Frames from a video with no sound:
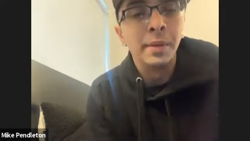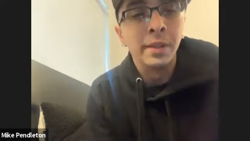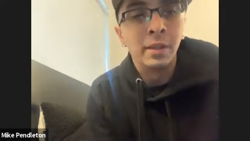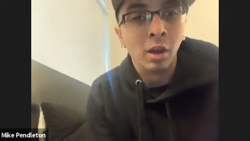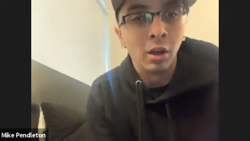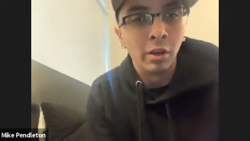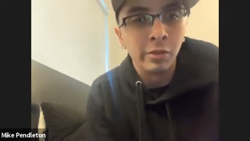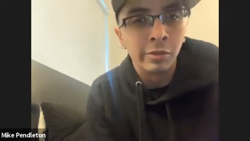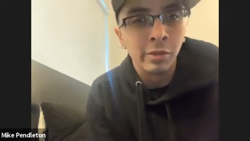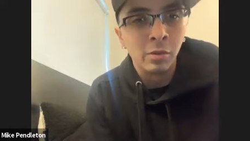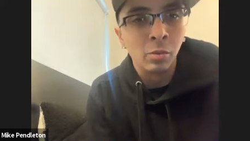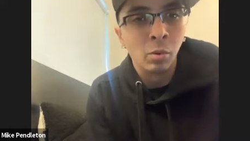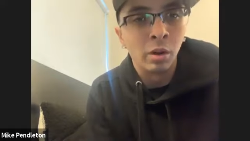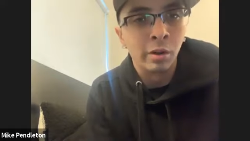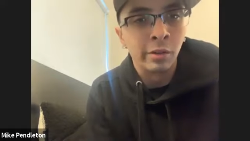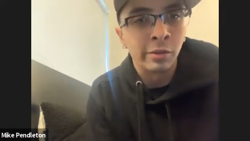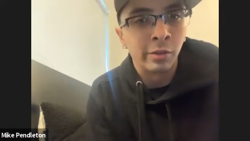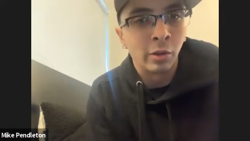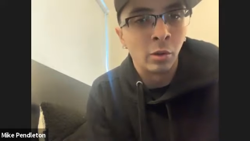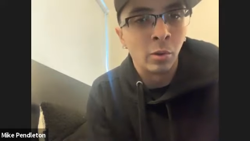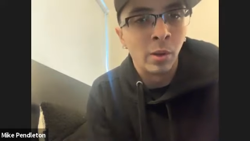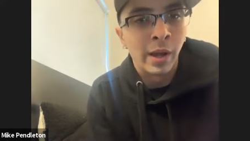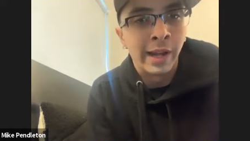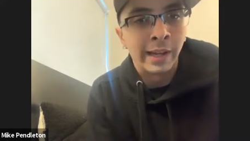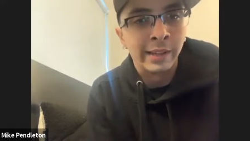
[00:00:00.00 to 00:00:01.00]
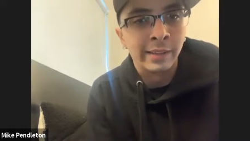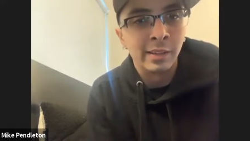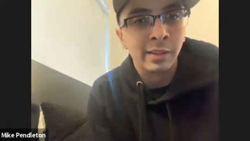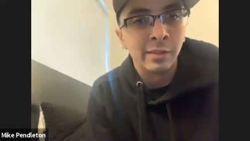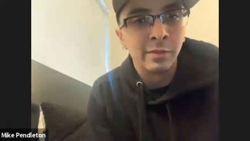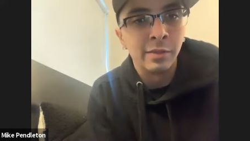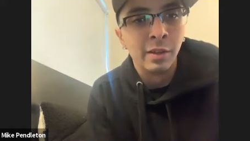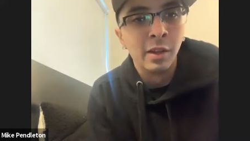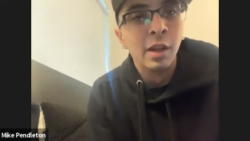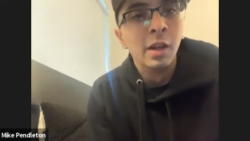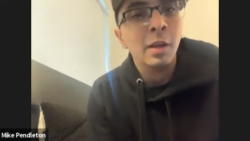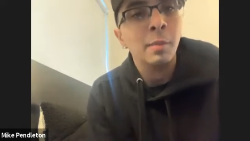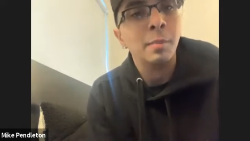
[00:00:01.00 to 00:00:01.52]
because you were so active,
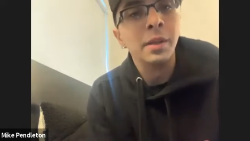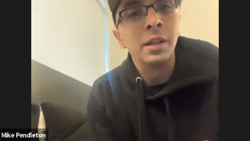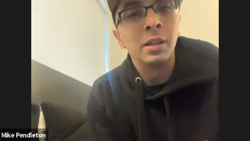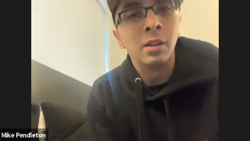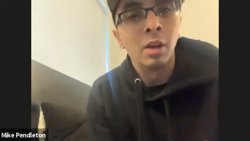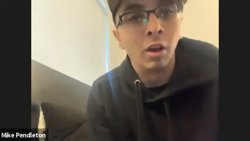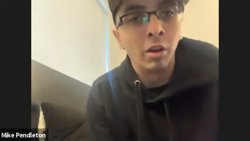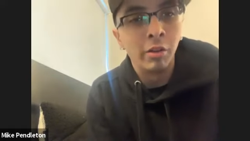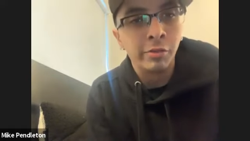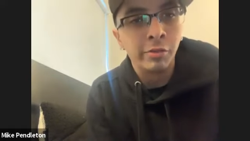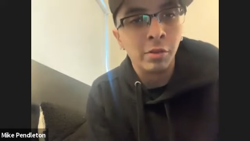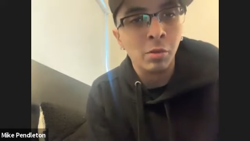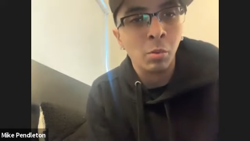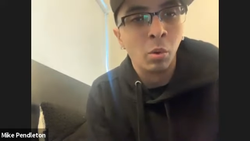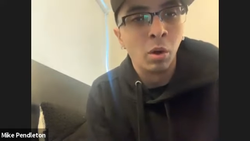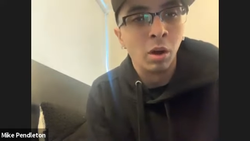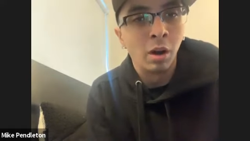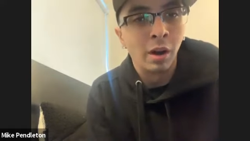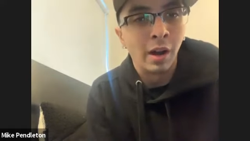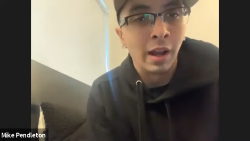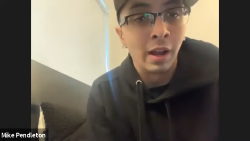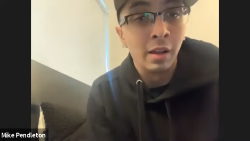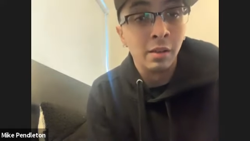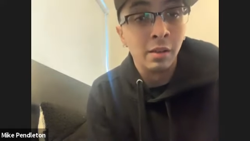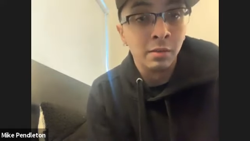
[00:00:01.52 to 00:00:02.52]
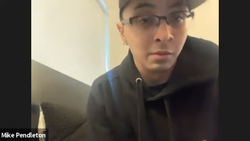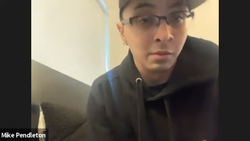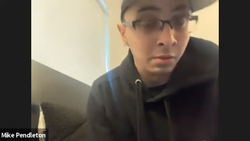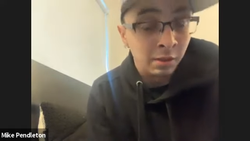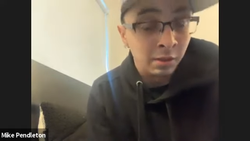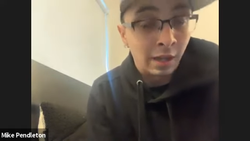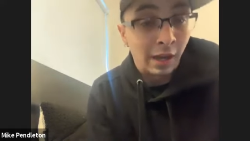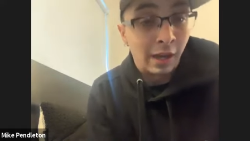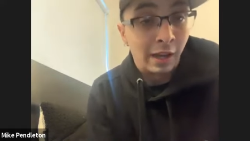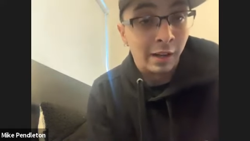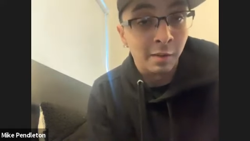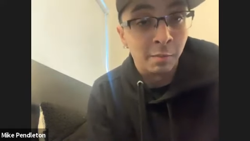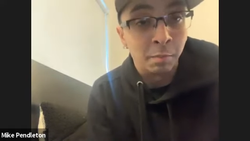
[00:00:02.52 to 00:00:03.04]
because you were
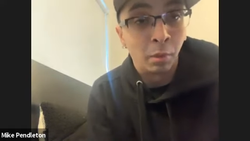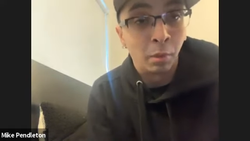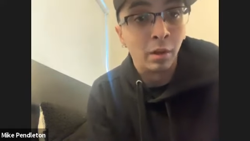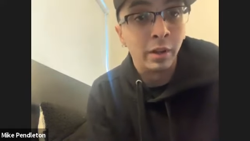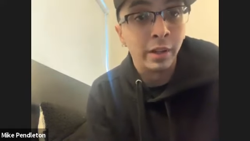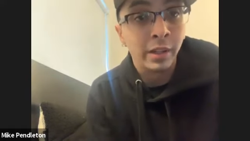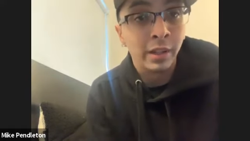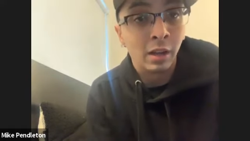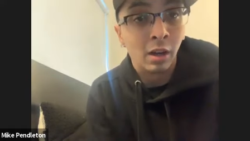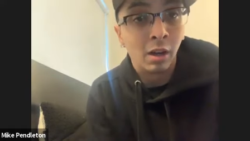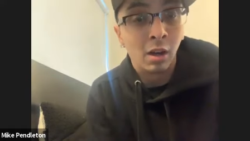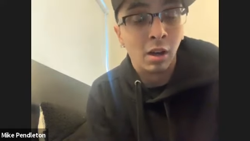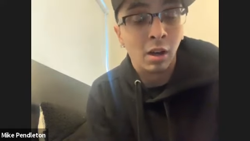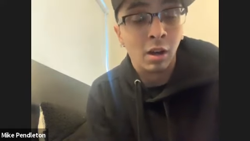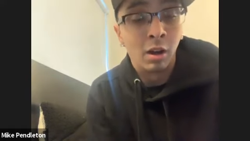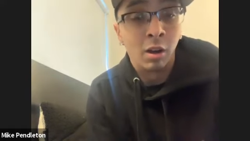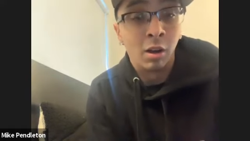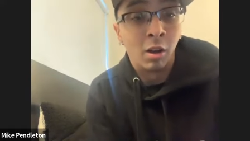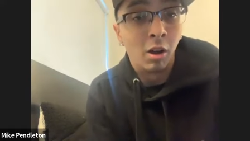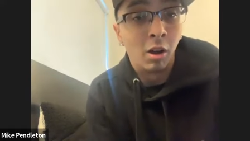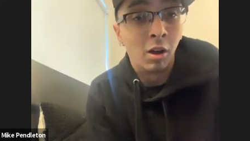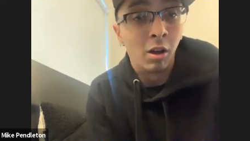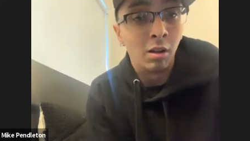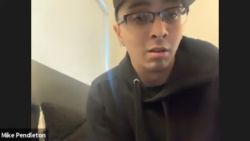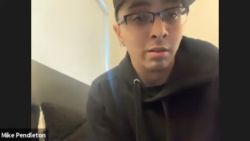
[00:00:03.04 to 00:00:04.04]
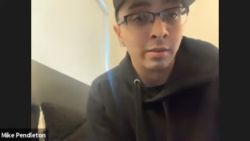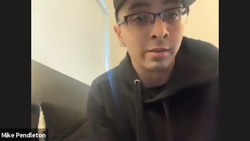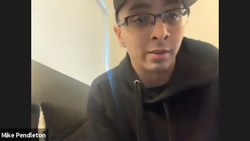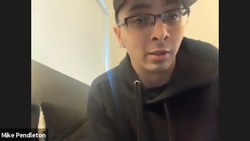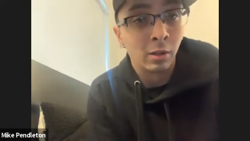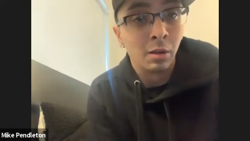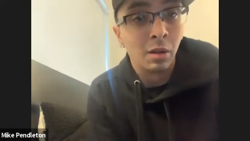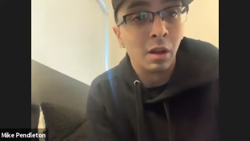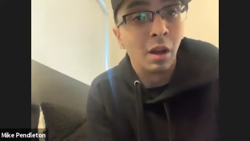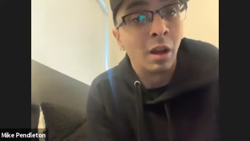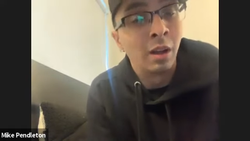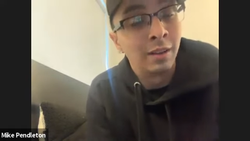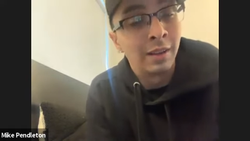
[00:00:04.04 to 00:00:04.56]
kind of putting a halt
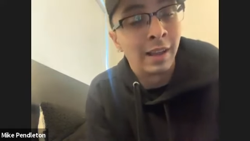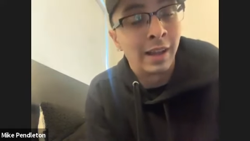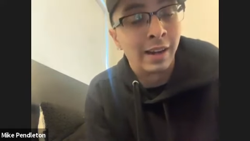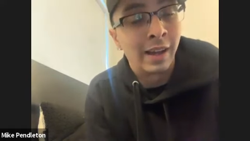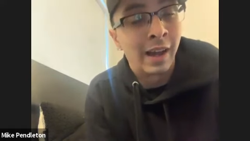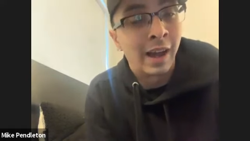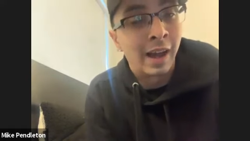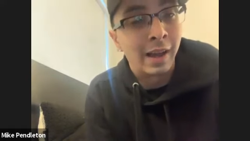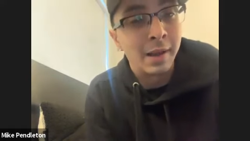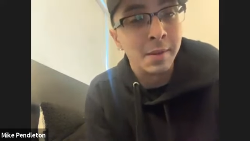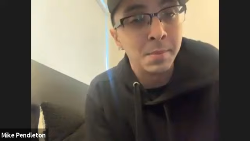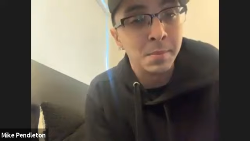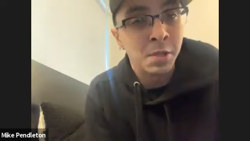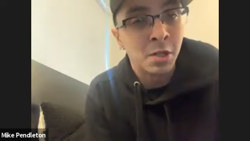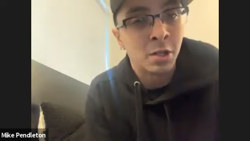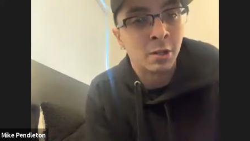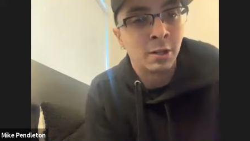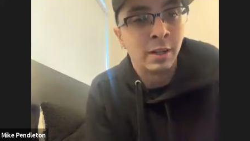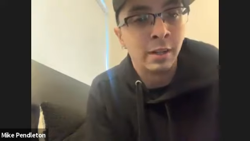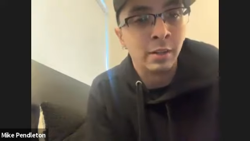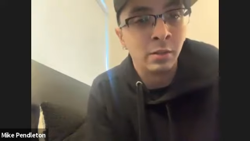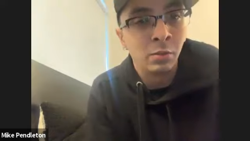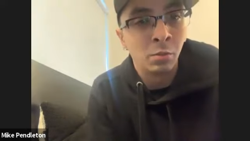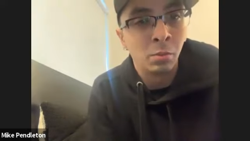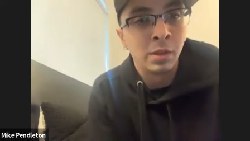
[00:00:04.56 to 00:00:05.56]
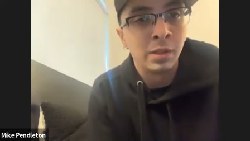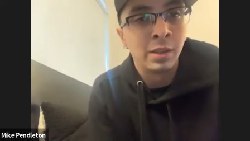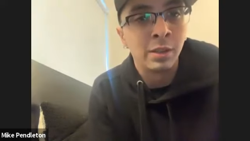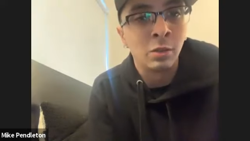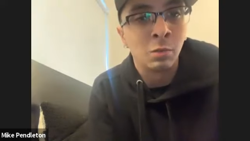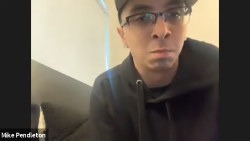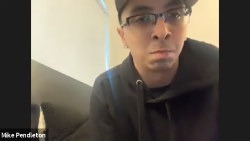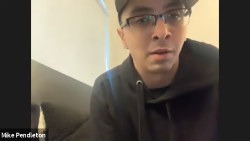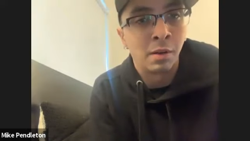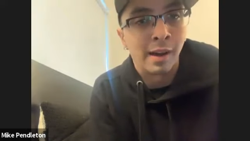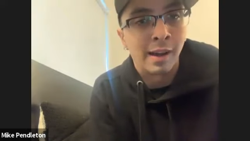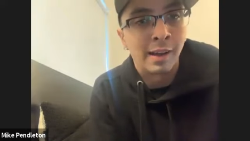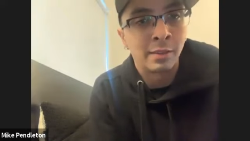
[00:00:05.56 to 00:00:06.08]
to a lot of hype trains with
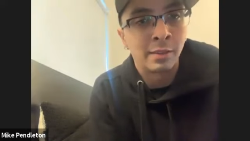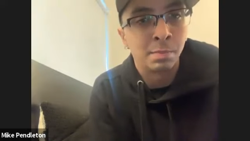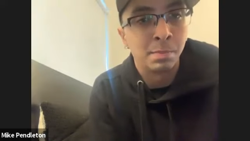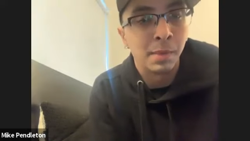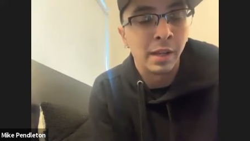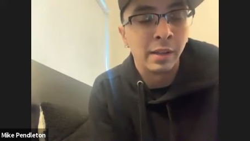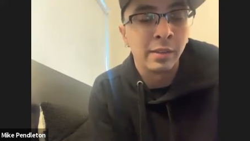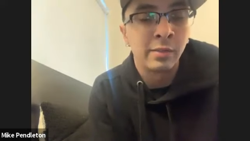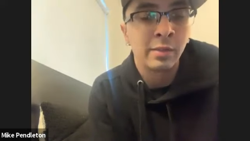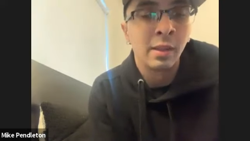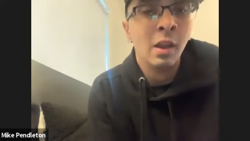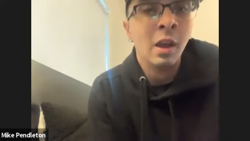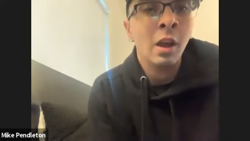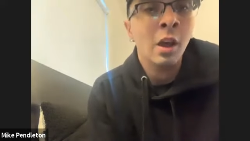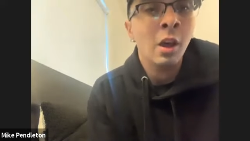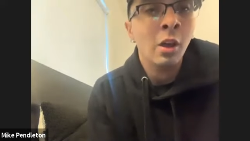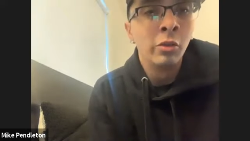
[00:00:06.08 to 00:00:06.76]
these prospects.